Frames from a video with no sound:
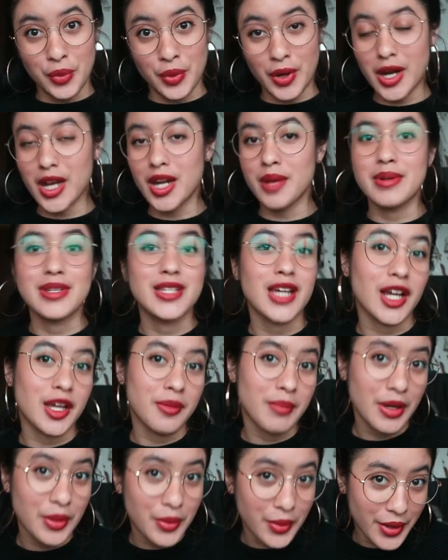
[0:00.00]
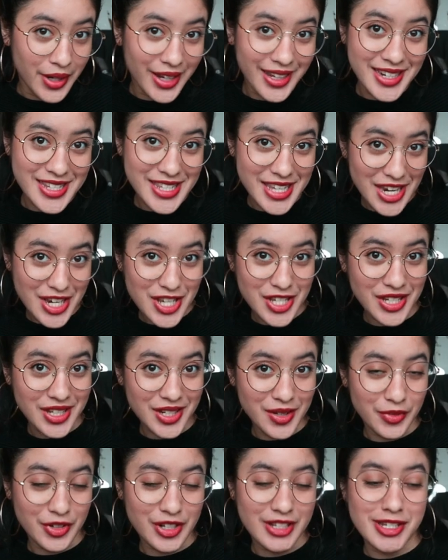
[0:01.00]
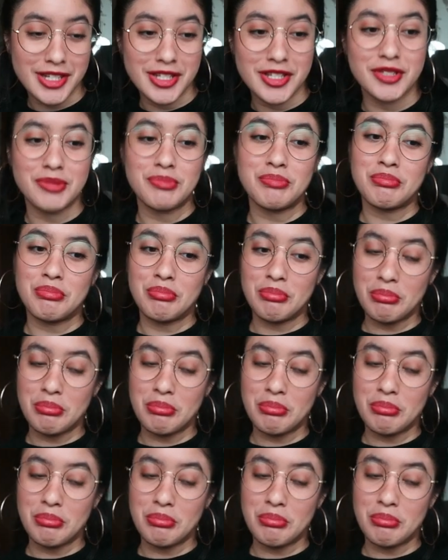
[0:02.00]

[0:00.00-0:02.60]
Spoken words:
we're gonna be talking about orientation, which is